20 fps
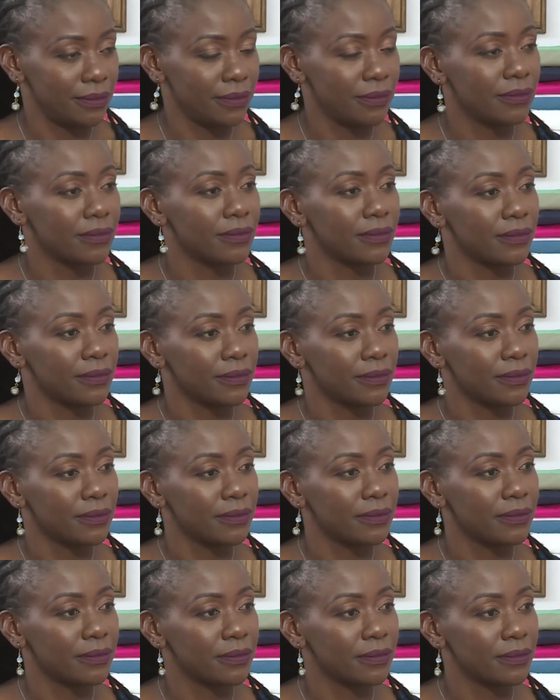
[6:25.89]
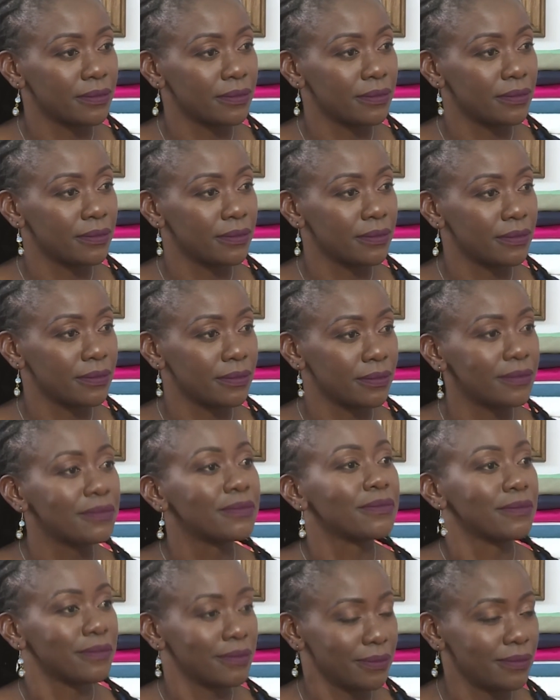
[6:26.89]
and it depends on their
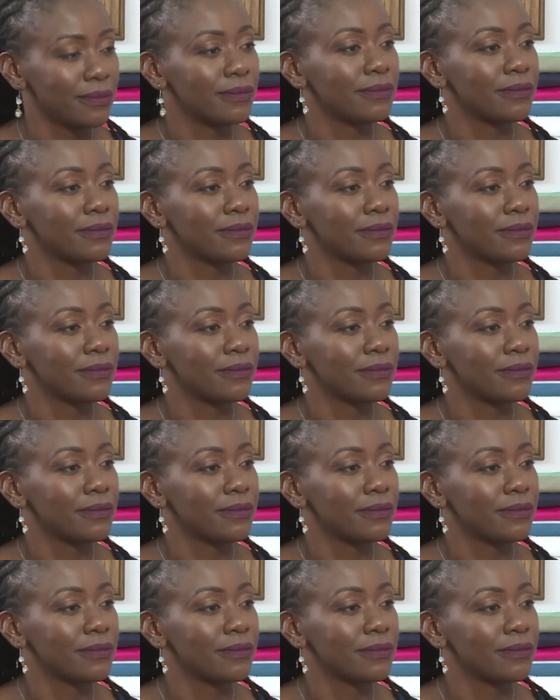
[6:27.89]
exposure